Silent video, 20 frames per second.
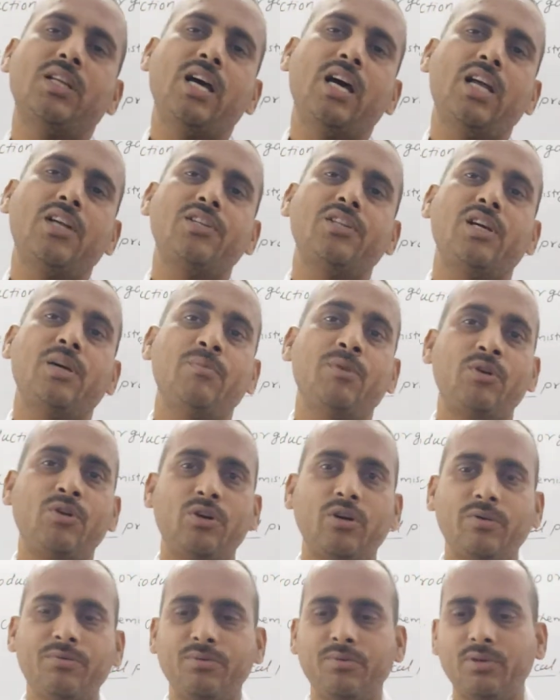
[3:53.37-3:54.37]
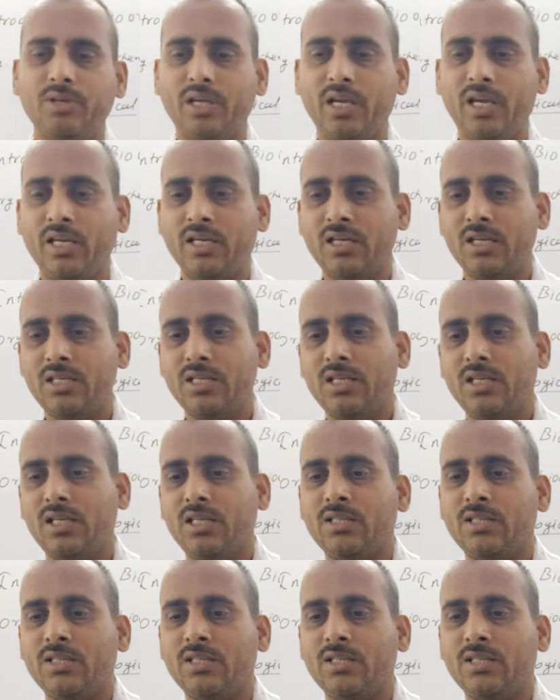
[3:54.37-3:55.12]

large amount of energy